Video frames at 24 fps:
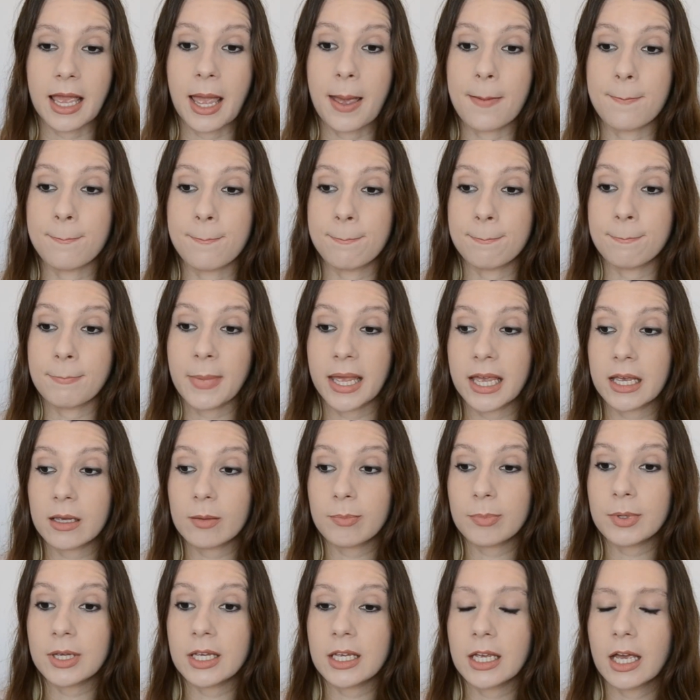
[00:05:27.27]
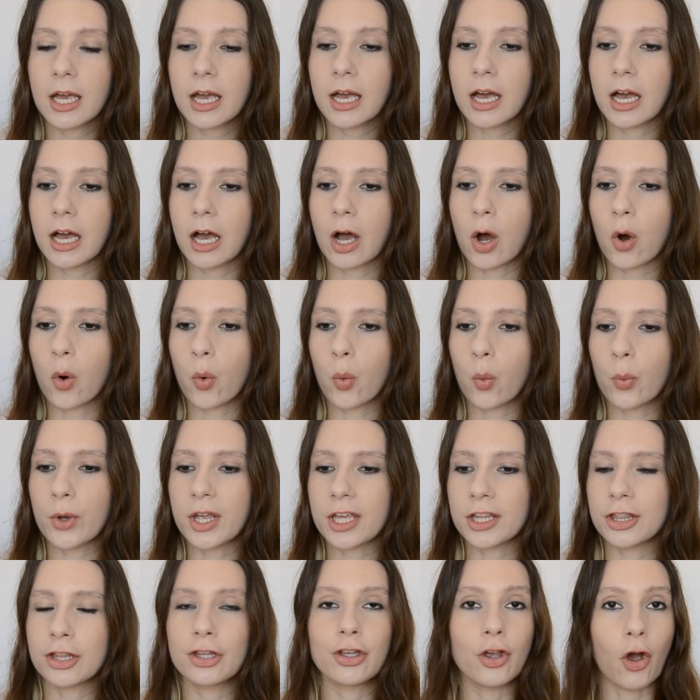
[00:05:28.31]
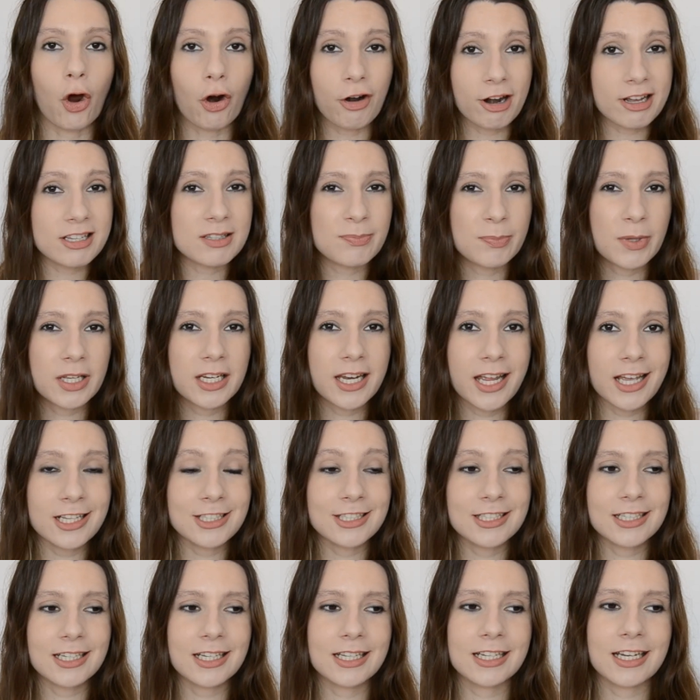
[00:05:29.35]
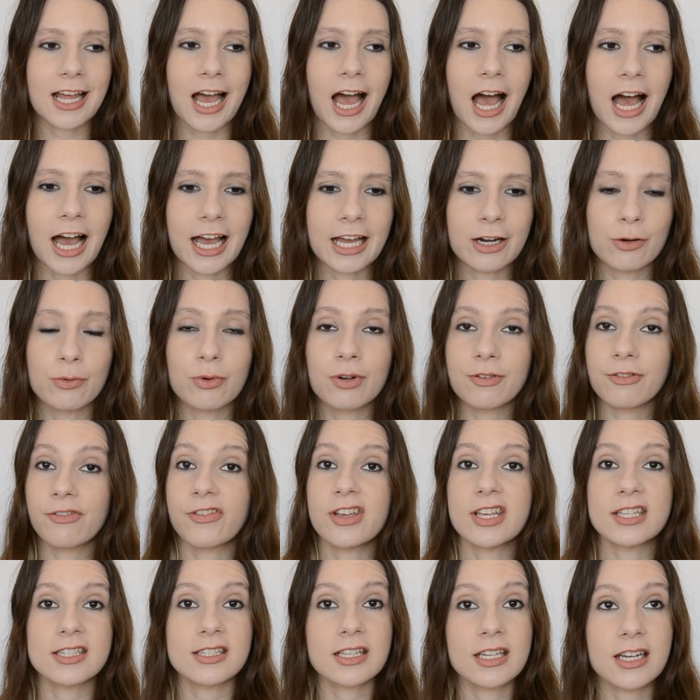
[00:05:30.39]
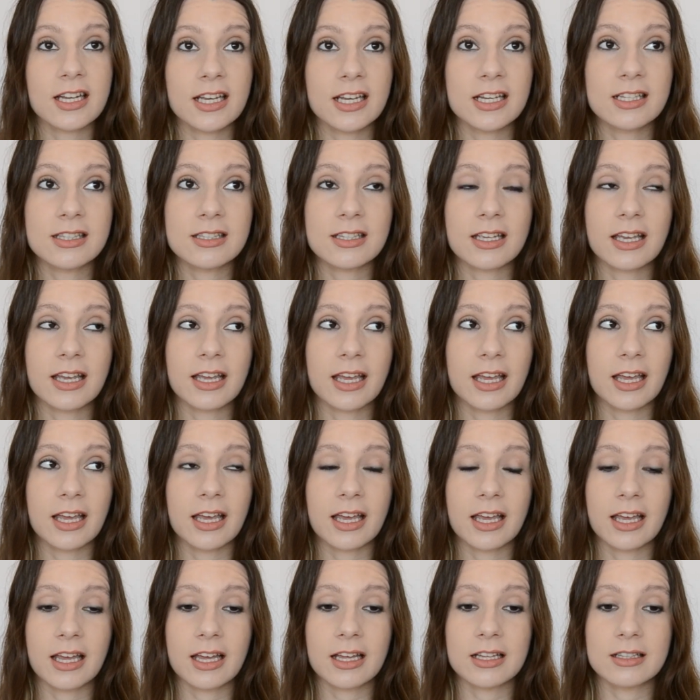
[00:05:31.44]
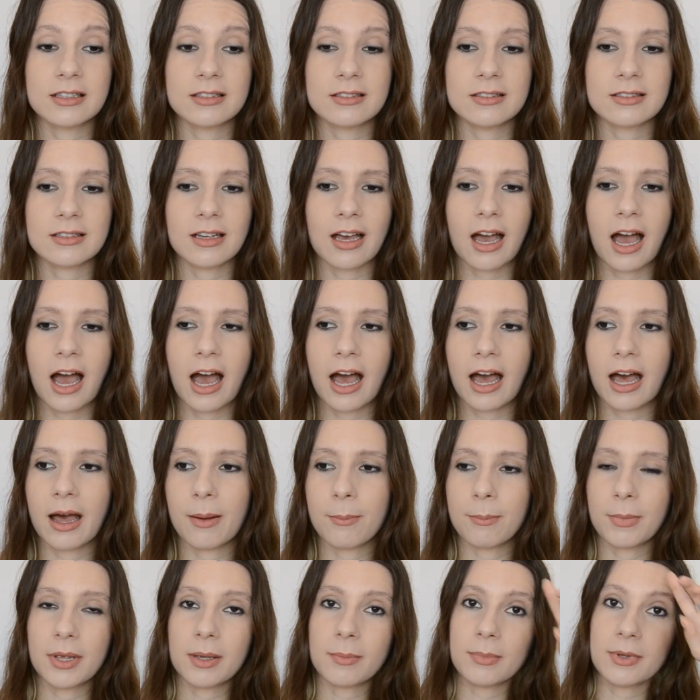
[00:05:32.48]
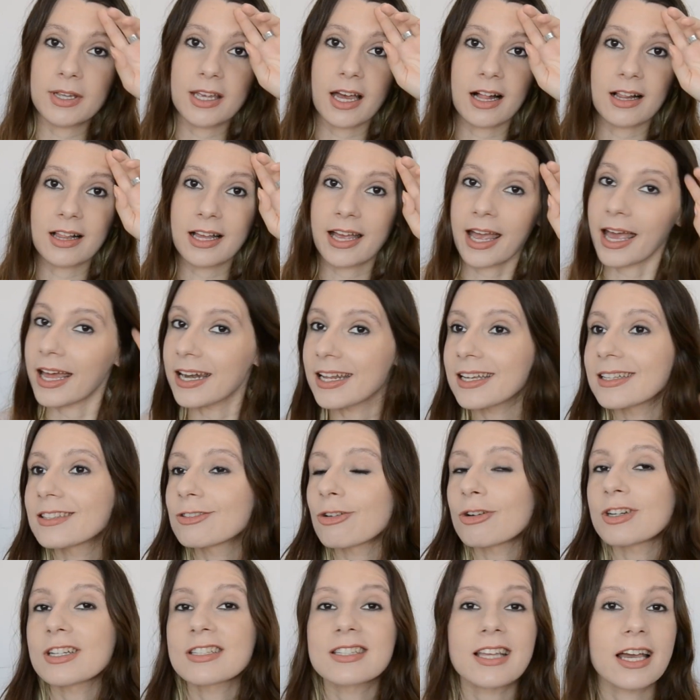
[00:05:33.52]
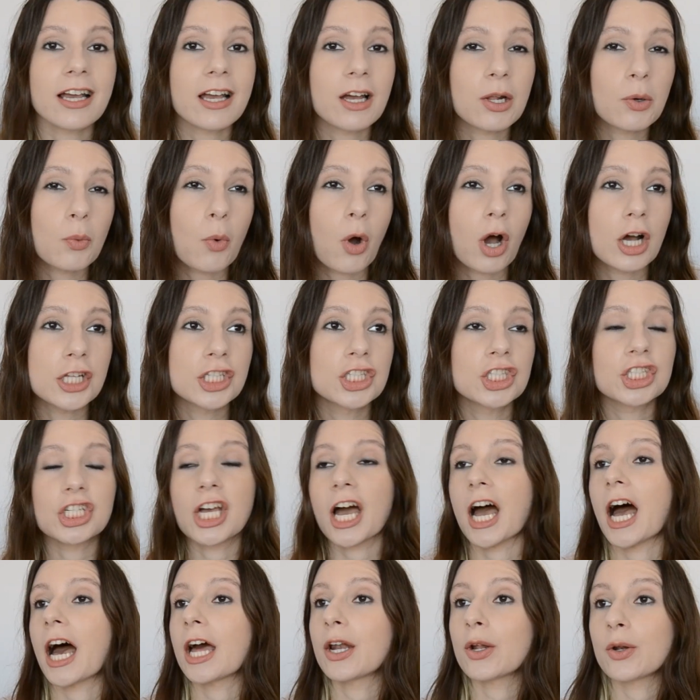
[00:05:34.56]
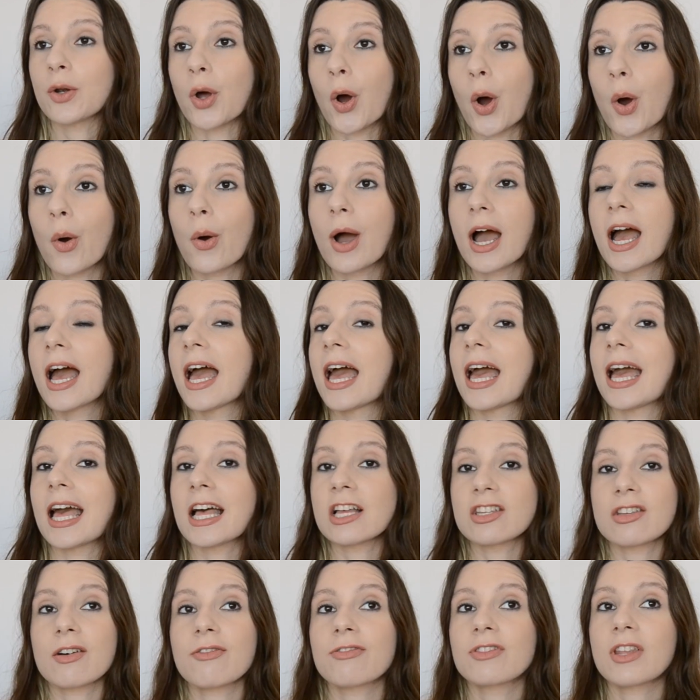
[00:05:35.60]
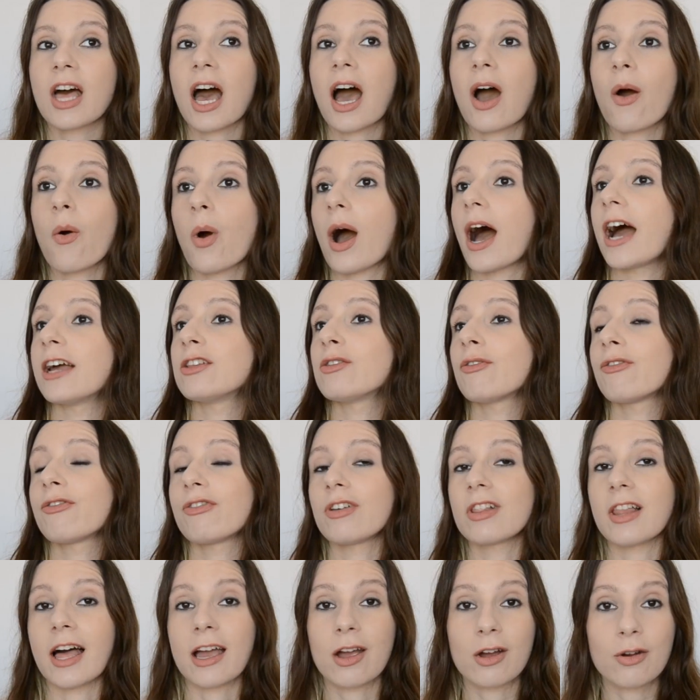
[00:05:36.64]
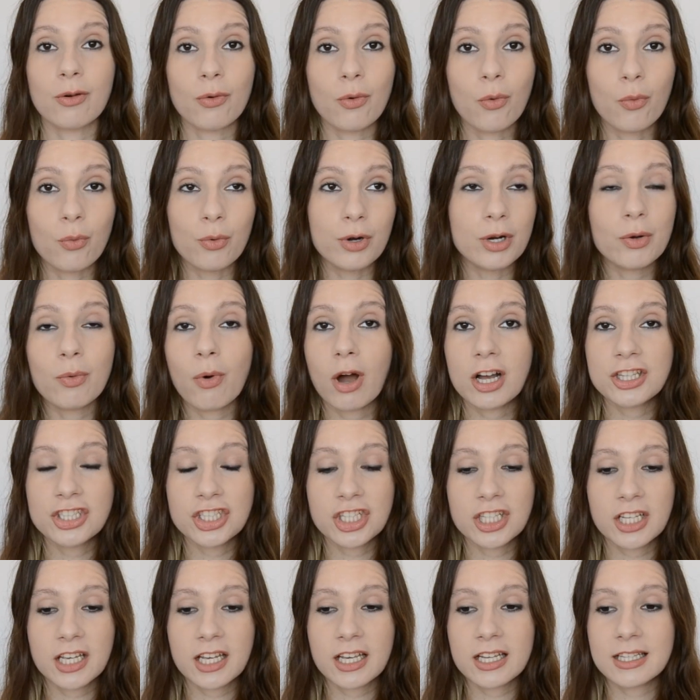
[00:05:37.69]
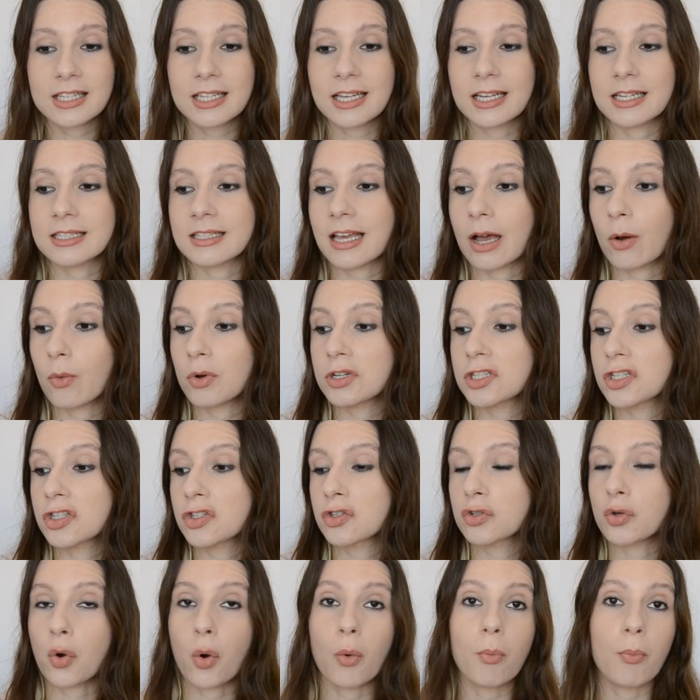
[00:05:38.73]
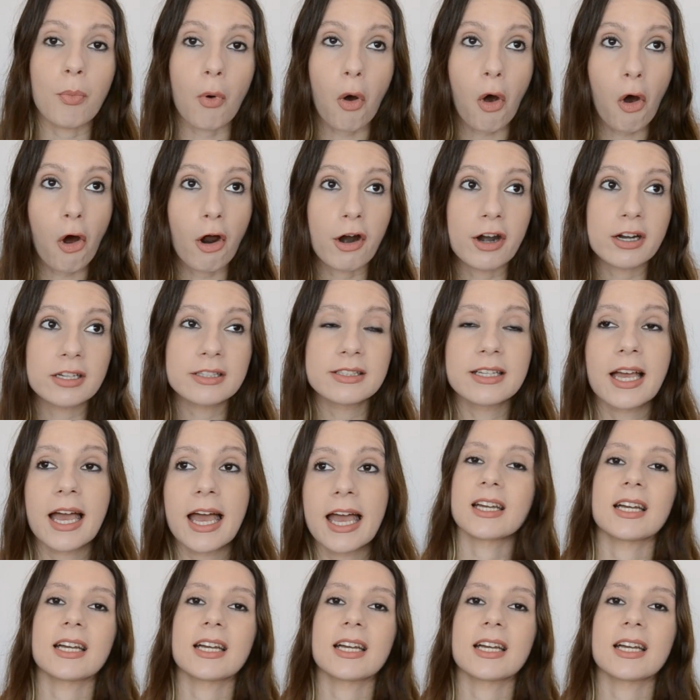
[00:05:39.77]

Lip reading: And maybe with your explanation, I revisit it and maybe I'll get it on a second watch. I don't know. As of now, I don't feel like rewatching it because I was so bored.